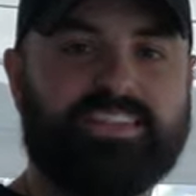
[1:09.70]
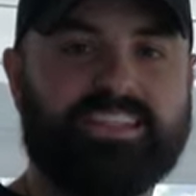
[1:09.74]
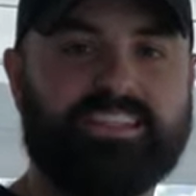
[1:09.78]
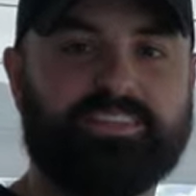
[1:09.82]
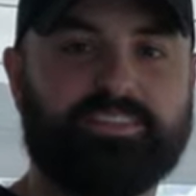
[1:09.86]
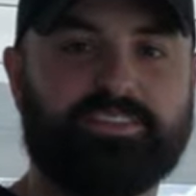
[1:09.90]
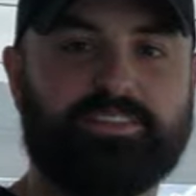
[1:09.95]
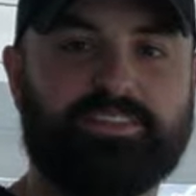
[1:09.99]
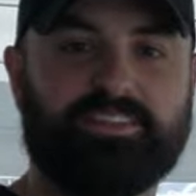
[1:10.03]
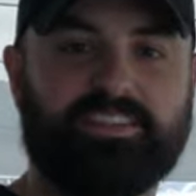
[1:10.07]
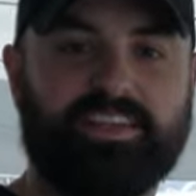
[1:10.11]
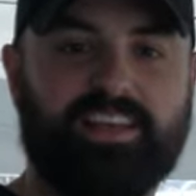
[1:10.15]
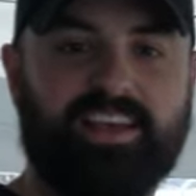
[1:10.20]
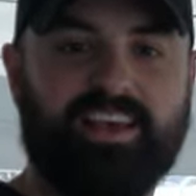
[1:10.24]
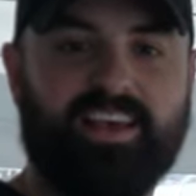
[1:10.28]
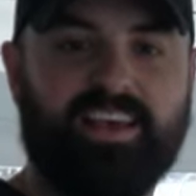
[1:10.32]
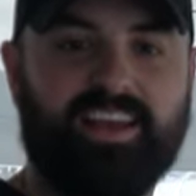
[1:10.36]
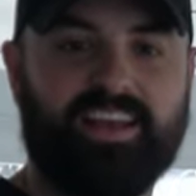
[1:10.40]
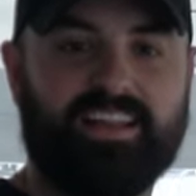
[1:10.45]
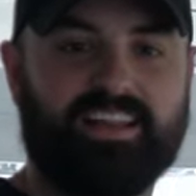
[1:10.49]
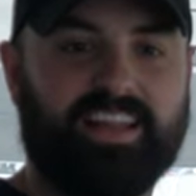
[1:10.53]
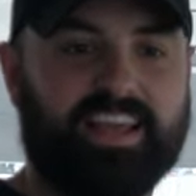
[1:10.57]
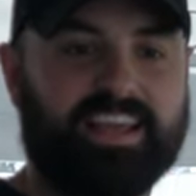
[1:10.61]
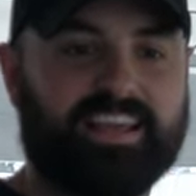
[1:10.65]
diesels,
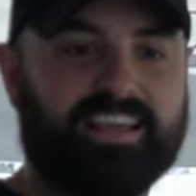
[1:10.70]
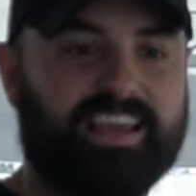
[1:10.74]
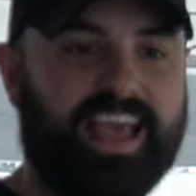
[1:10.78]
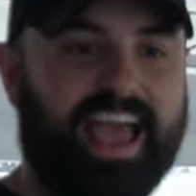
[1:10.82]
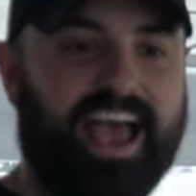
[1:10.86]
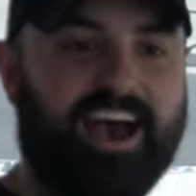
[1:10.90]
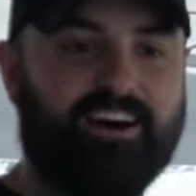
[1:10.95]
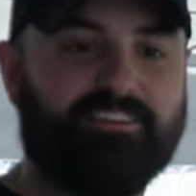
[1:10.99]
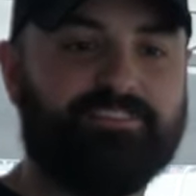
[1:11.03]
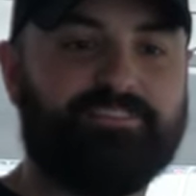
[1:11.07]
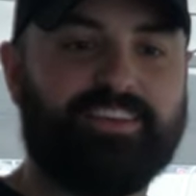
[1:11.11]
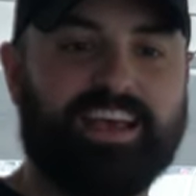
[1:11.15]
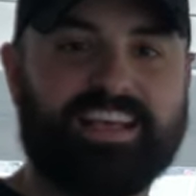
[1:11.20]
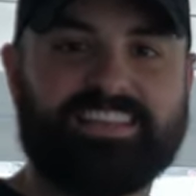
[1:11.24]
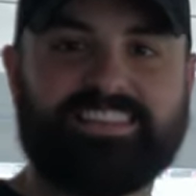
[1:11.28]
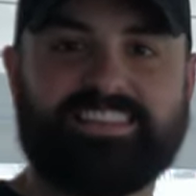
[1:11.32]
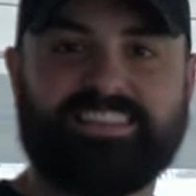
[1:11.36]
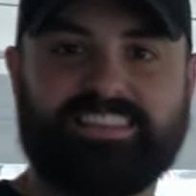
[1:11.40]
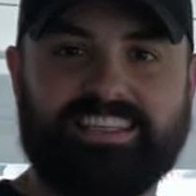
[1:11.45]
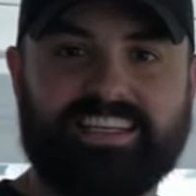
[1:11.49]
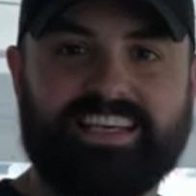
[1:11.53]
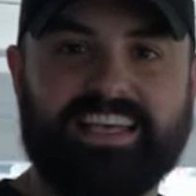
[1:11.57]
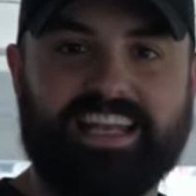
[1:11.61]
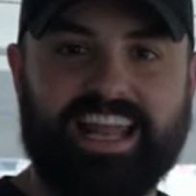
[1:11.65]
like how fast
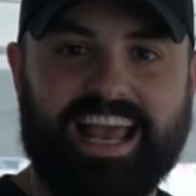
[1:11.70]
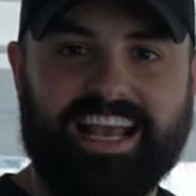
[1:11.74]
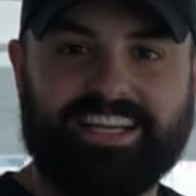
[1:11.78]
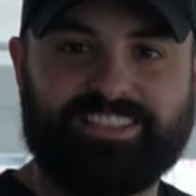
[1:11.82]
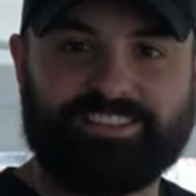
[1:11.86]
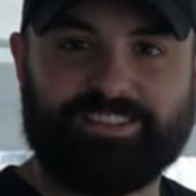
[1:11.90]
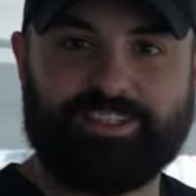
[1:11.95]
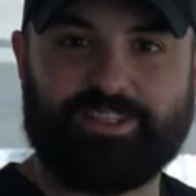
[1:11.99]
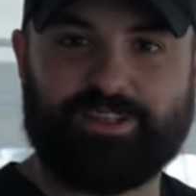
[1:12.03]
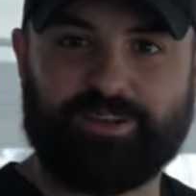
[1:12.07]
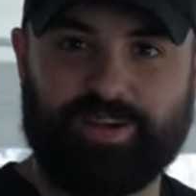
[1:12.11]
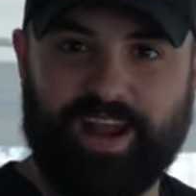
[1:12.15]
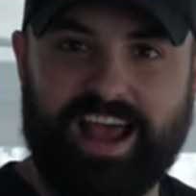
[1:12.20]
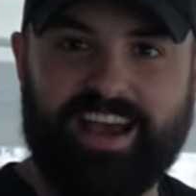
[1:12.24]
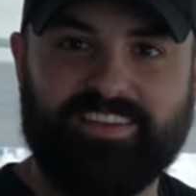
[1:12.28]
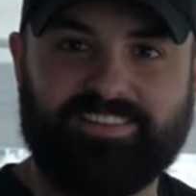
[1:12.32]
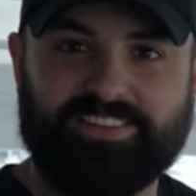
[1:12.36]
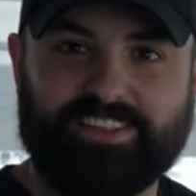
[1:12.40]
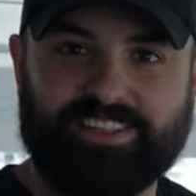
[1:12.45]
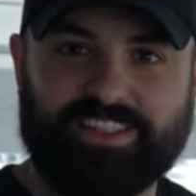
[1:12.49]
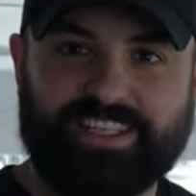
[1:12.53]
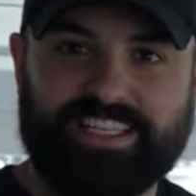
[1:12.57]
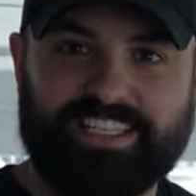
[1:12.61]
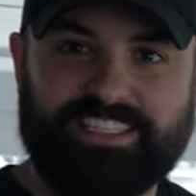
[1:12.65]
this thing can actually
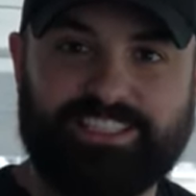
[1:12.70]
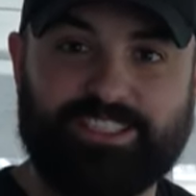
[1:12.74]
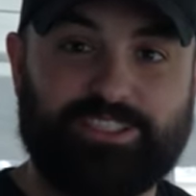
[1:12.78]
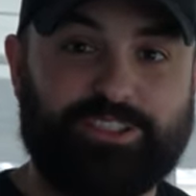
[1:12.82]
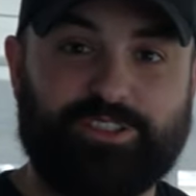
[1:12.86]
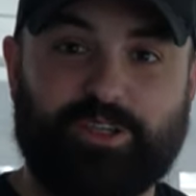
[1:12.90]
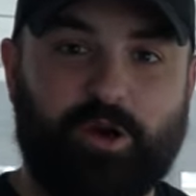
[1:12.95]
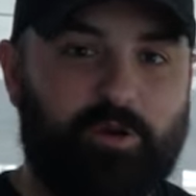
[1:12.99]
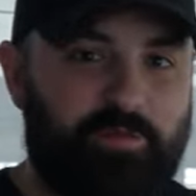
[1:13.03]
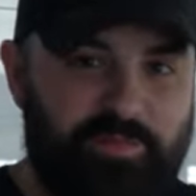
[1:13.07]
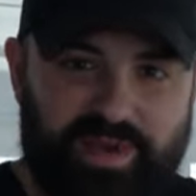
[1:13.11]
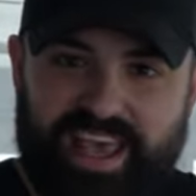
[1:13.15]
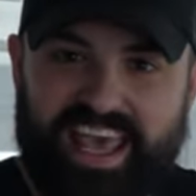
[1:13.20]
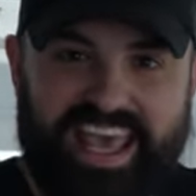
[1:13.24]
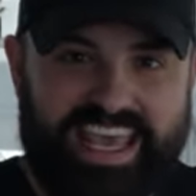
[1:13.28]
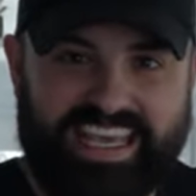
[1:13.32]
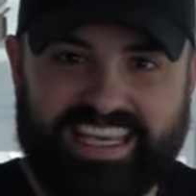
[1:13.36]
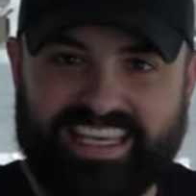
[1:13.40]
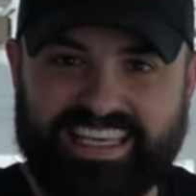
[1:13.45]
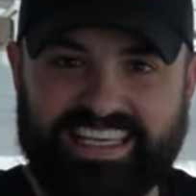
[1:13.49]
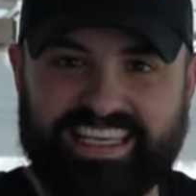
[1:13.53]
travel. It's just so big.